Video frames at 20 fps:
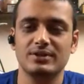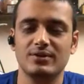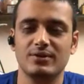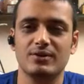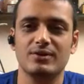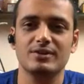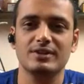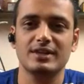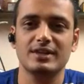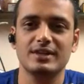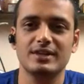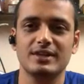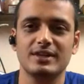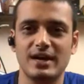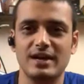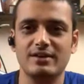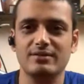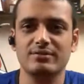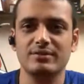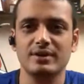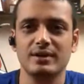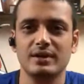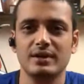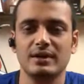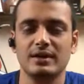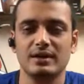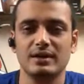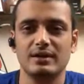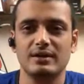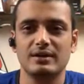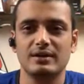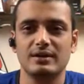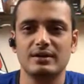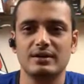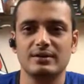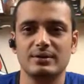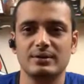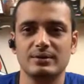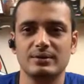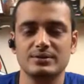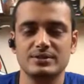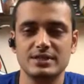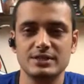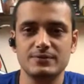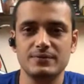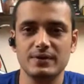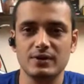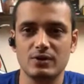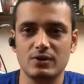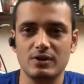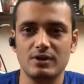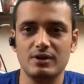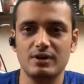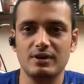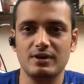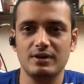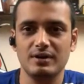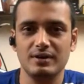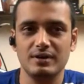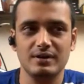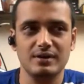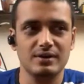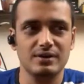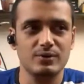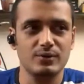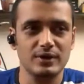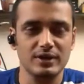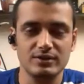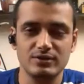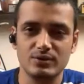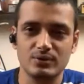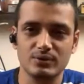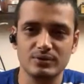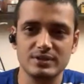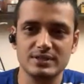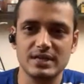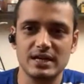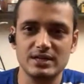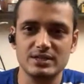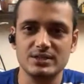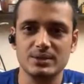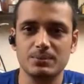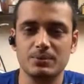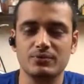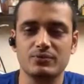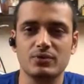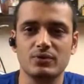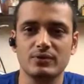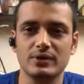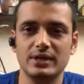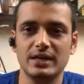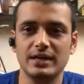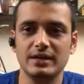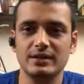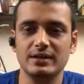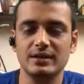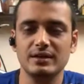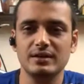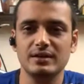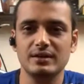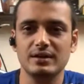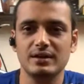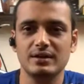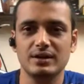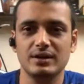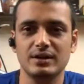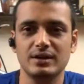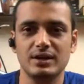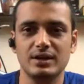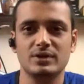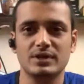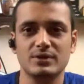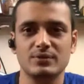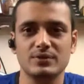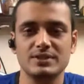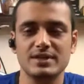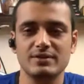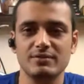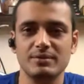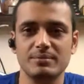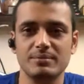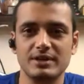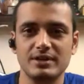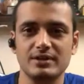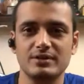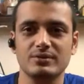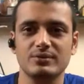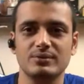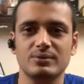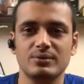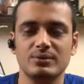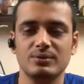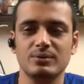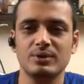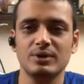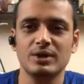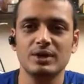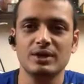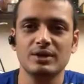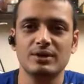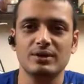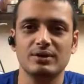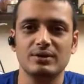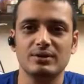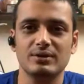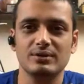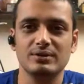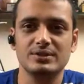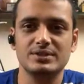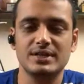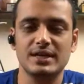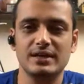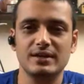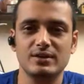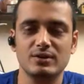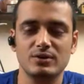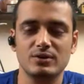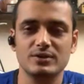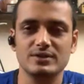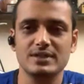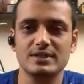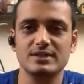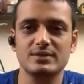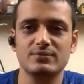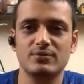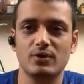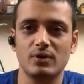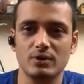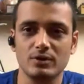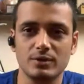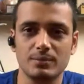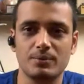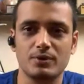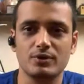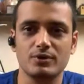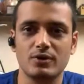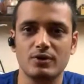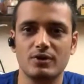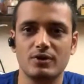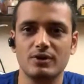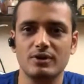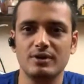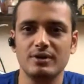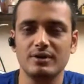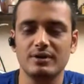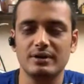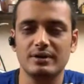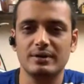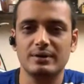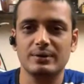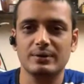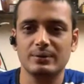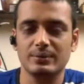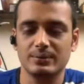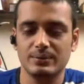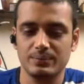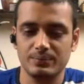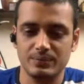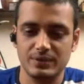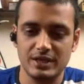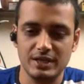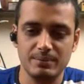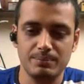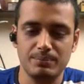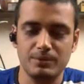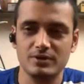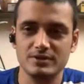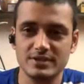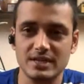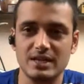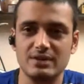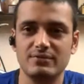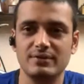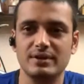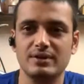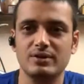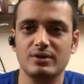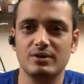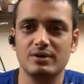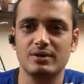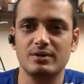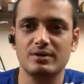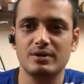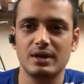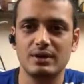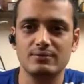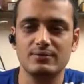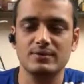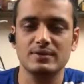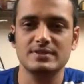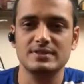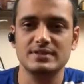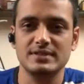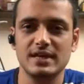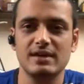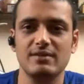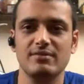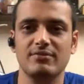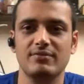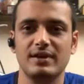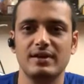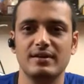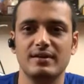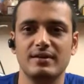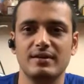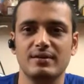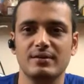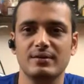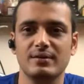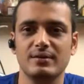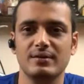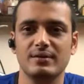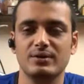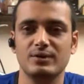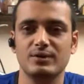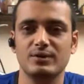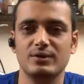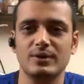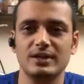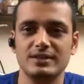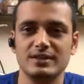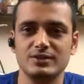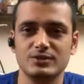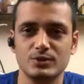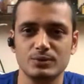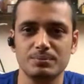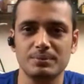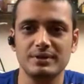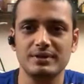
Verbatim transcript: with all that you have. Uh, since we are all going through this hardship of COVID-19, uh, I would request everybody to uh, stay indoors and follow the protocol. Uh, keep yourself and your loved ones safe and uh, don't do anything